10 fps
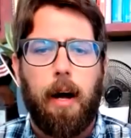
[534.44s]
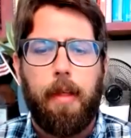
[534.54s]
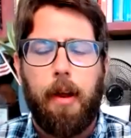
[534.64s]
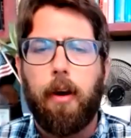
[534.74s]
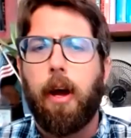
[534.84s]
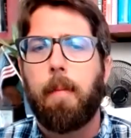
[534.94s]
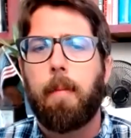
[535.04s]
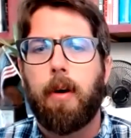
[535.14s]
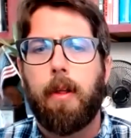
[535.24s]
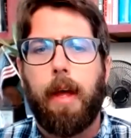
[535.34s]
They are
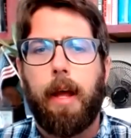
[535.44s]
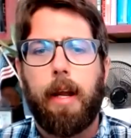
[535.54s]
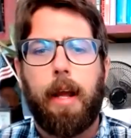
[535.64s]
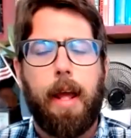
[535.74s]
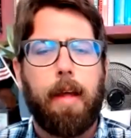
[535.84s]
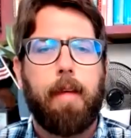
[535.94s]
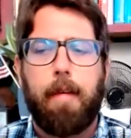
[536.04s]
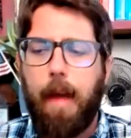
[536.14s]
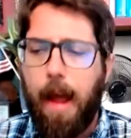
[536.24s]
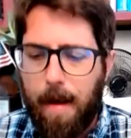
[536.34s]
dumber than kids
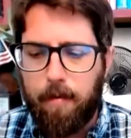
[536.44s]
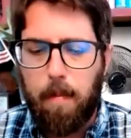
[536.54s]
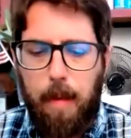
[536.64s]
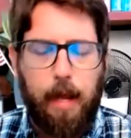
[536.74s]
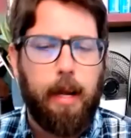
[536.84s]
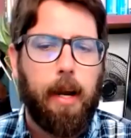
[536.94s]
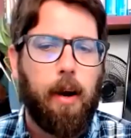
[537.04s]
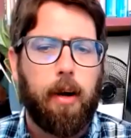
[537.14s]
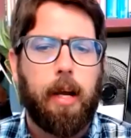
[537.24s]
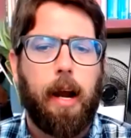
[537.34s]
have ever been in
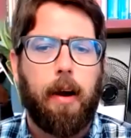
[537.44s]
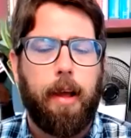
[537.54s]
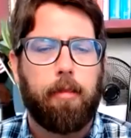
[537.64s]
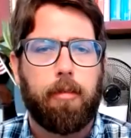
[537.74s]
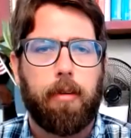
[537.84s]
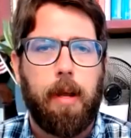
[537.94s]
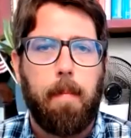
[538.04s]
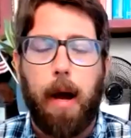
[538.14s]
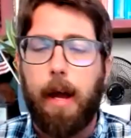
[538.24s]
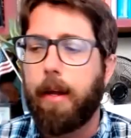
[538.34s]
our entire history
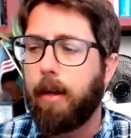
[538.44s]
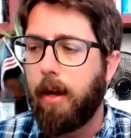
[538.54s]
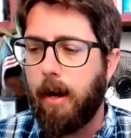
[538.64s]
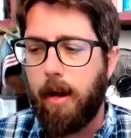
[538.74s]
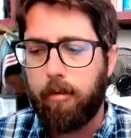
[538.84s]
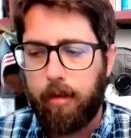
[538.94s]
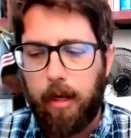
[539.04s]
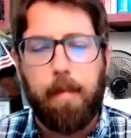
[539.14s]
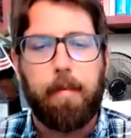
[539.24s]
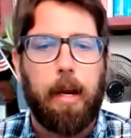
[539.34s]
by a
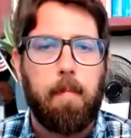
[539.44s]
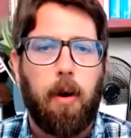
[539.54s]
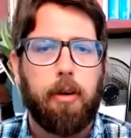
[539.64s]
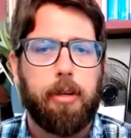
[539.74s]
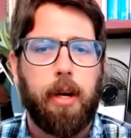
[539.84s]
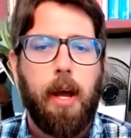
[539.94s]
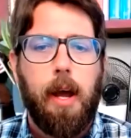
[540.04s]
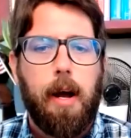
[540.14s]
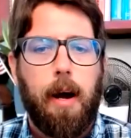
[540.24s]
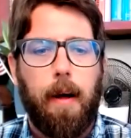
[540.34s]
significant margin.
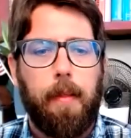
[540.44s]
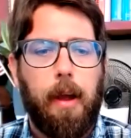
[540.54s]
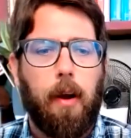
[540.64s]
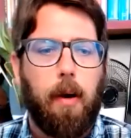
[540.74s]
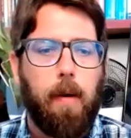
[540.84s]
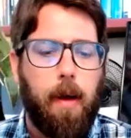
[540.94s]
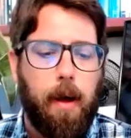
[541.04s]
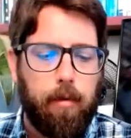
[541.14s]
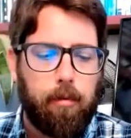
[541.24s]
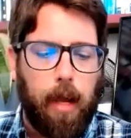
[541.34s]
They
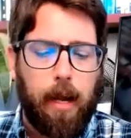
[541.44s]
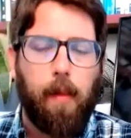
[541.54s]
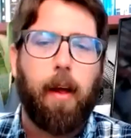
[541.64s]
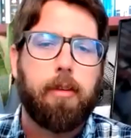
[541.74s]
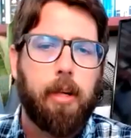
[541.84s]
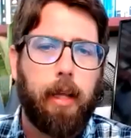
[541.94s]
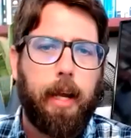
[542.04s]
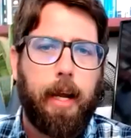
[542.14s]
are psychologically